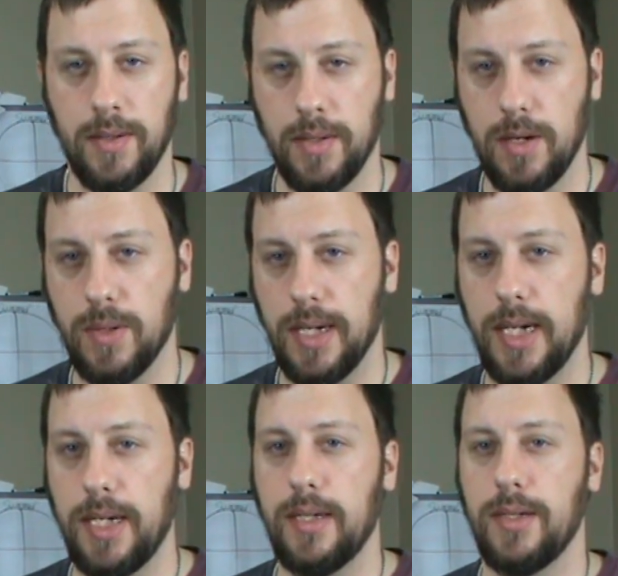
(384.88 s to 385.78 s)

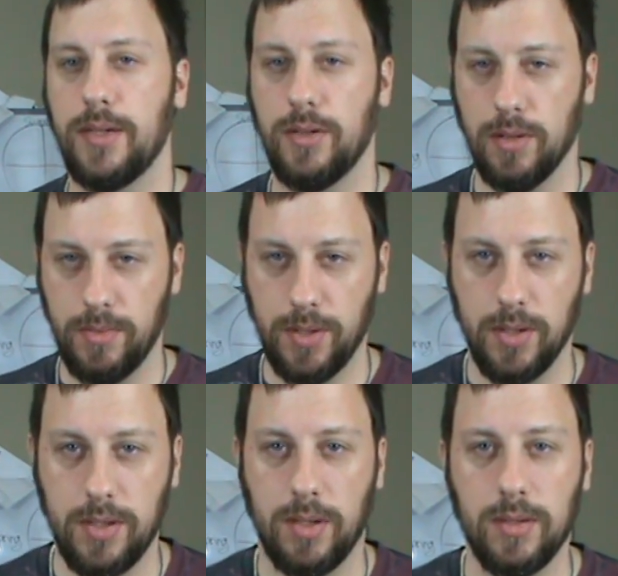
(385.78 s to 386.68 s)
okay? Your
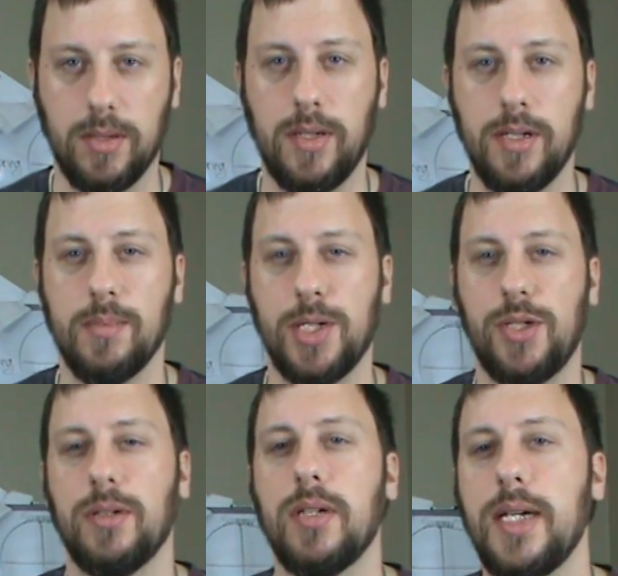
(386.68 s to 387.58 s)
adulthood, your
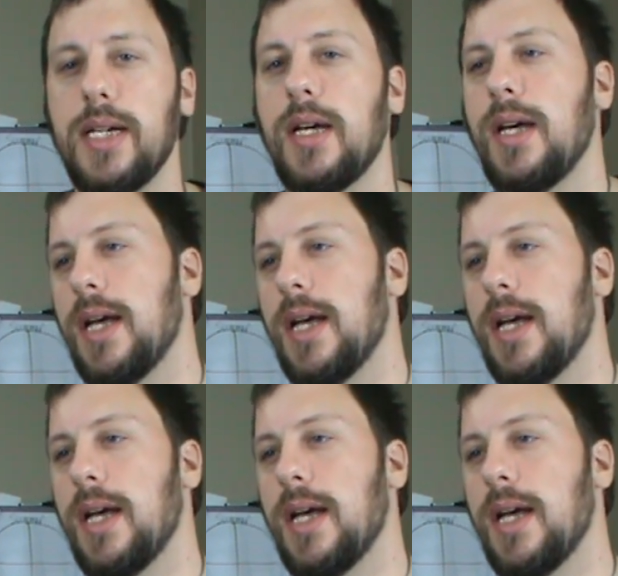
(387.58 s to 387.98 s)
maturity.